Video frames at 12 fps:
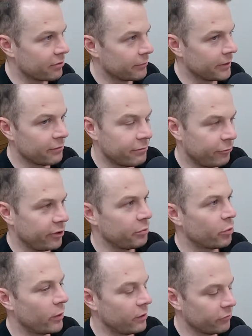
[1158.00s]
from a footy
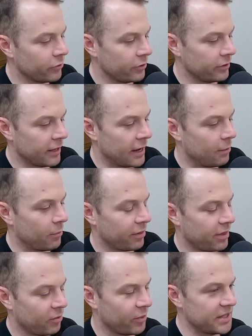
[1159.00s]
point of view. I
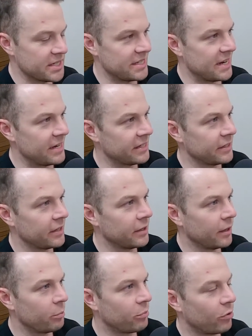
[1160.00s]
think we just needed a
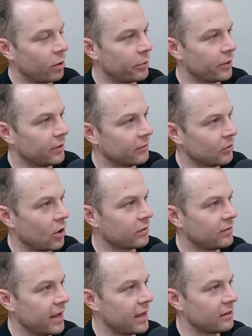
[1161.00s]
proper
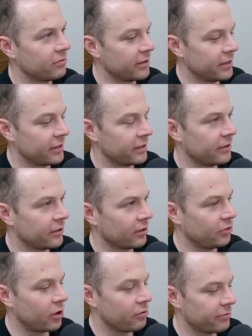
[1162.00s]
lockdown defender,
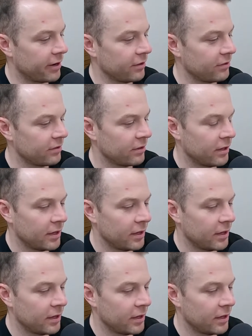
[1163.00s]
no fuss.